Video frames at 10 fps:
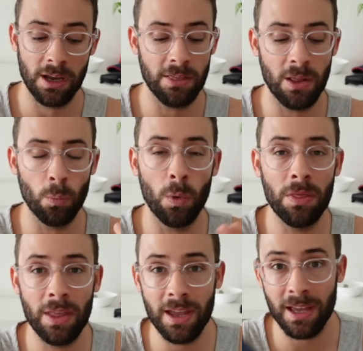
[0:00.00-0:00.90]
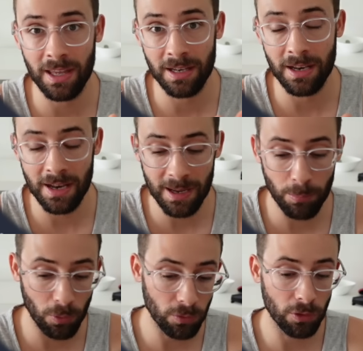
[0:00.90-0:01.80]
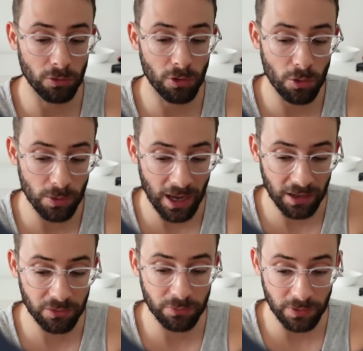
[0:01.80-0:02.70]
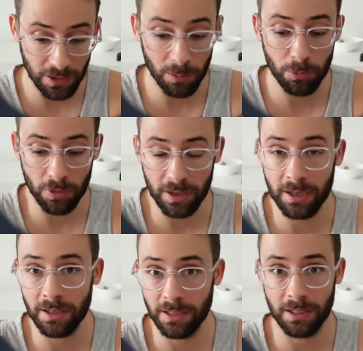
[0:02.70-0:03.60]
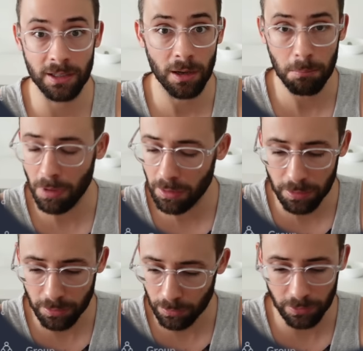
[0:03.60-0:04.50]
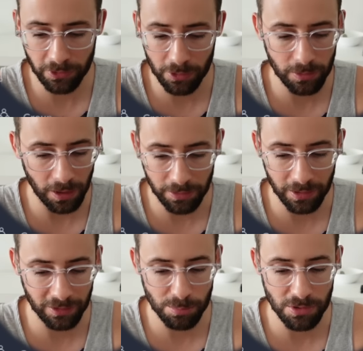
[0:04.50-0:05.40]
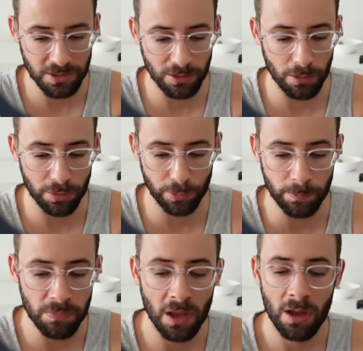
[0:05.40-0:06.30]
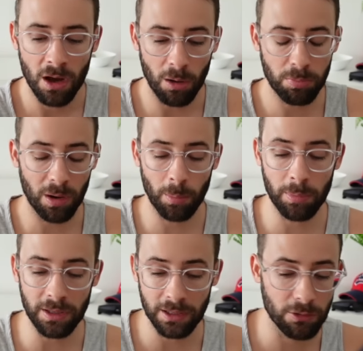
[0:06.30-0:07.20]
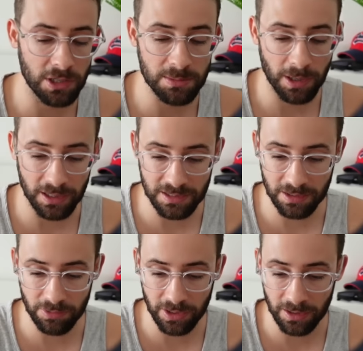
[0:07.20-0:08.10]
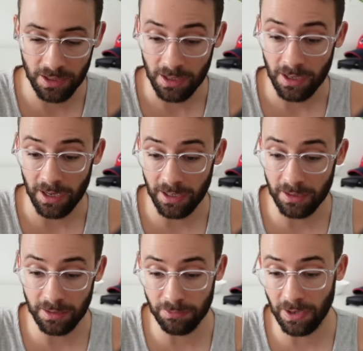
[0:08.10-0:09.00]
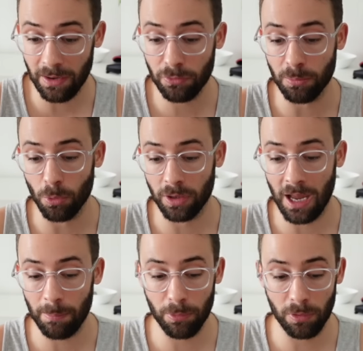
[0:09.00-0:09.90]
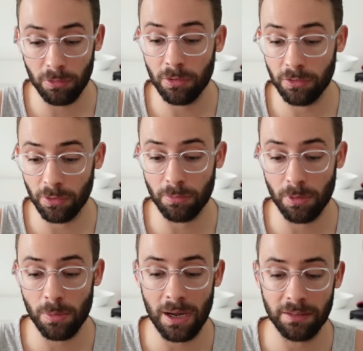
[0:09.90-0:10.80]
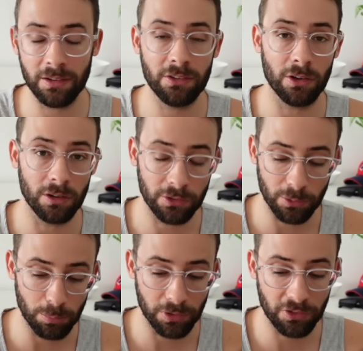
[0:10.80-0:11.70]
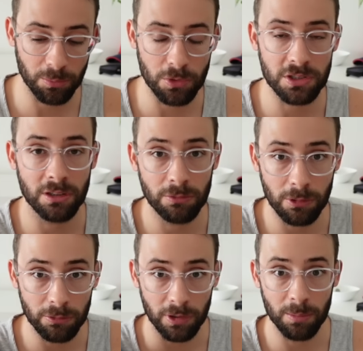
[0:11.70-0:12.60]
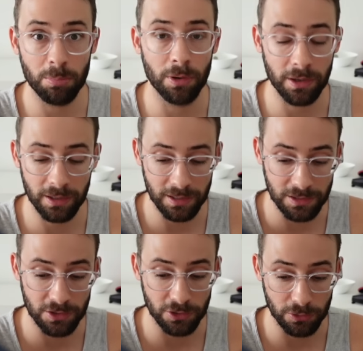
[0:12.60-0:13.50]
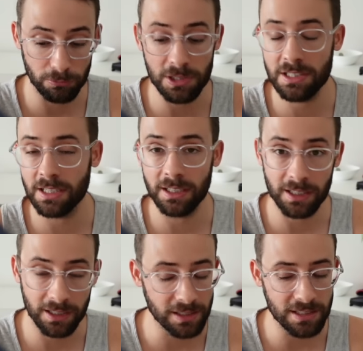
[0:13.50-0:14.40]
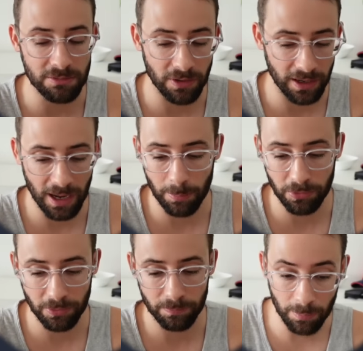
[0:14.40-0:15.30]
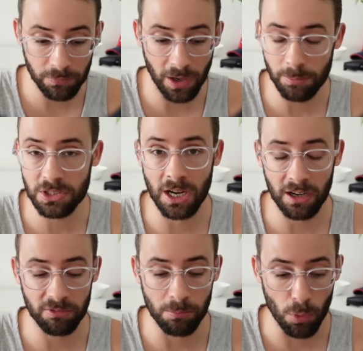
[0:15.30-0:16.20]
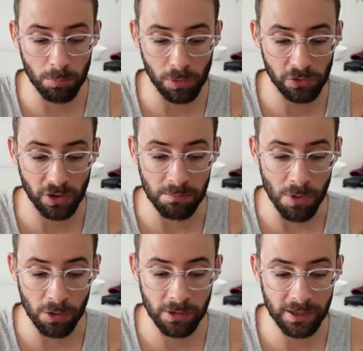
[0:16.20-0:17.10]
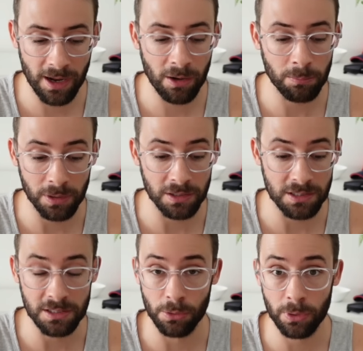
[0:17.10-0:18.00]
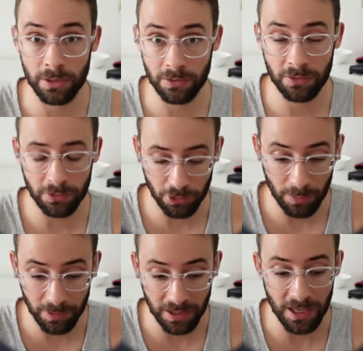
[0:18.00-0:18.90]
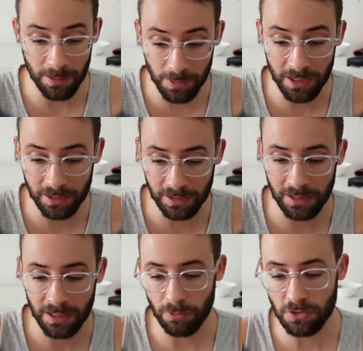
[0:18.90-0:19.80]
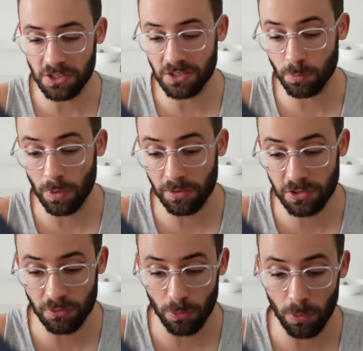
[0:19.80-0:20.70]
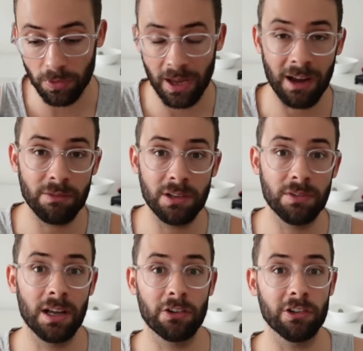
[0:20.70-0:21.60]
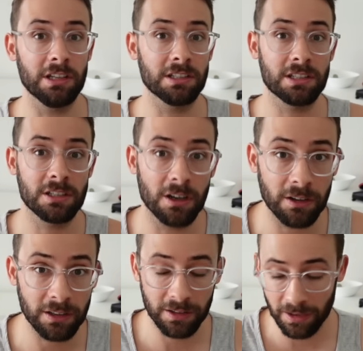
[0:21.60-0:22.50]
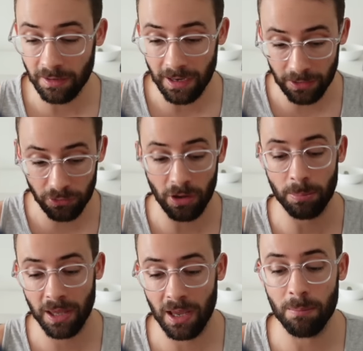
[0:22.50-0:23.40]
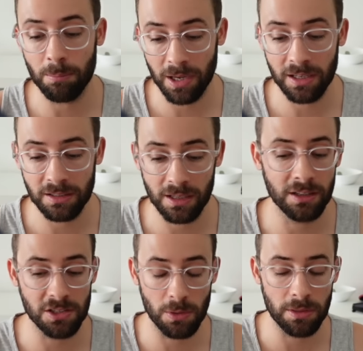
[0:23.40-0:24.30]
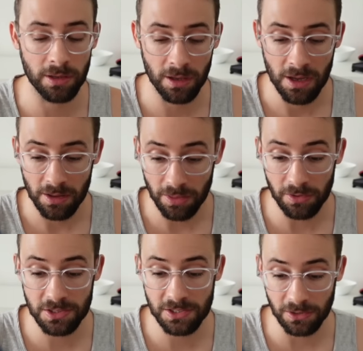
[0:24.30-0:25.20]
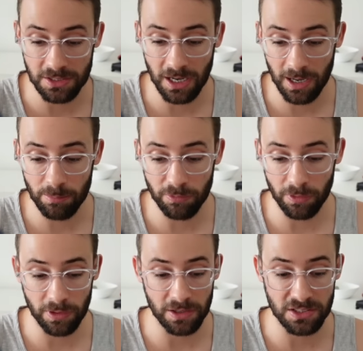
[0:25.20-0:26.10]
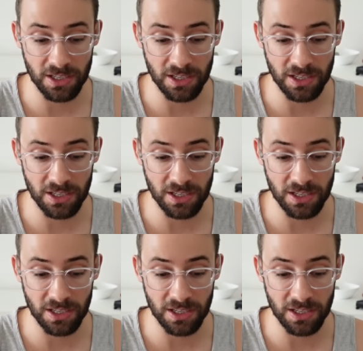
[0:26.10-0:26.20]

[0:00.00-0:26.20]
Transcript: And then when they enable the low gas fee upgrade in a month or so, I think it's supposed to go through, I'll probably increase my activity. And if I have some more capital to throw at this, I'll also bridge some more stuff over and put it into restaking and DeFi apps. I'm, I'm just kind of more bullish on Mode right now because the token is dropping imminently, versus with Scroll, they haven't even actually started their airdrop campaign yet. So I think there's still time for this.